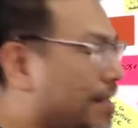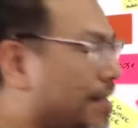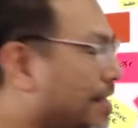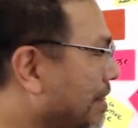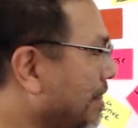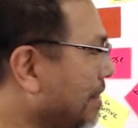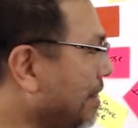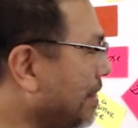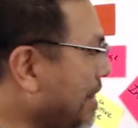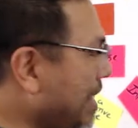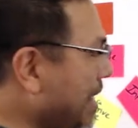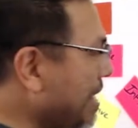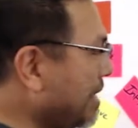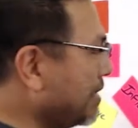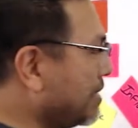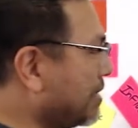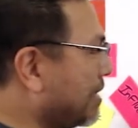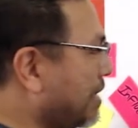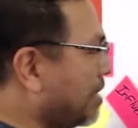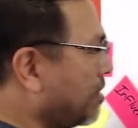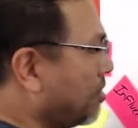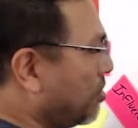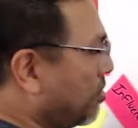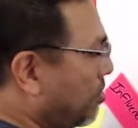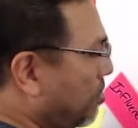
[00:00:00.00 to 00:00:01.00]

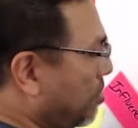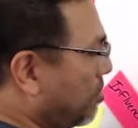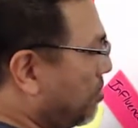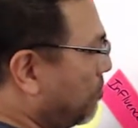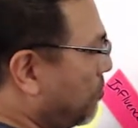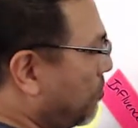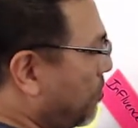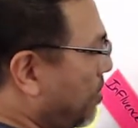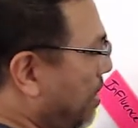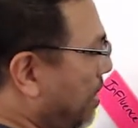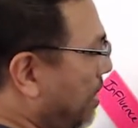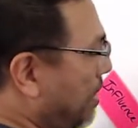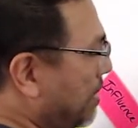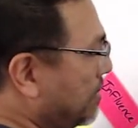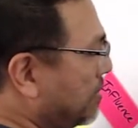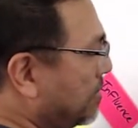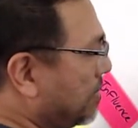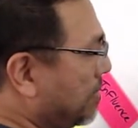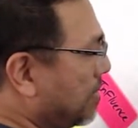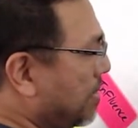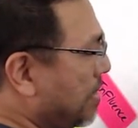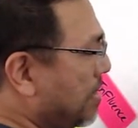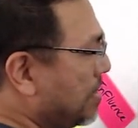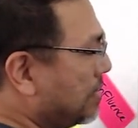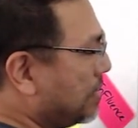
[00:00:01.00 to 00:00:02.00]
LinkedIn, otherwise,
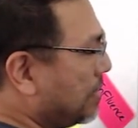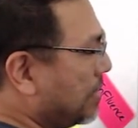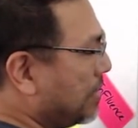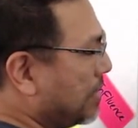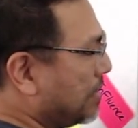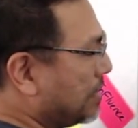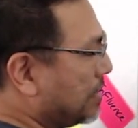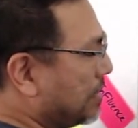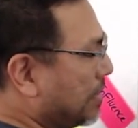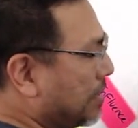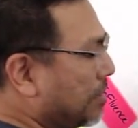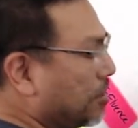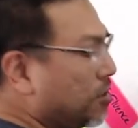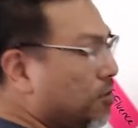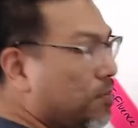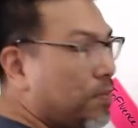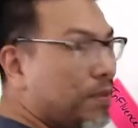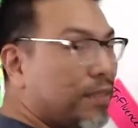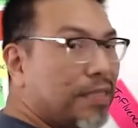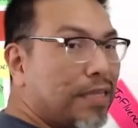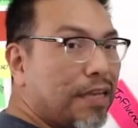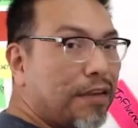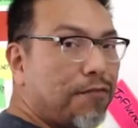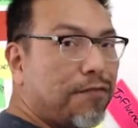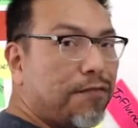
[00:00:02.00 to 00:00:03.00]
LinkedIn is a little
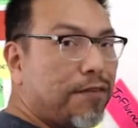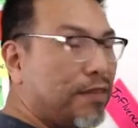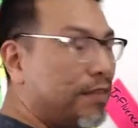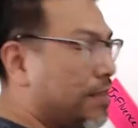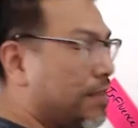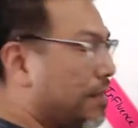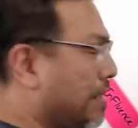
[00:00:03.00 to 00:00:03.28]
bit different.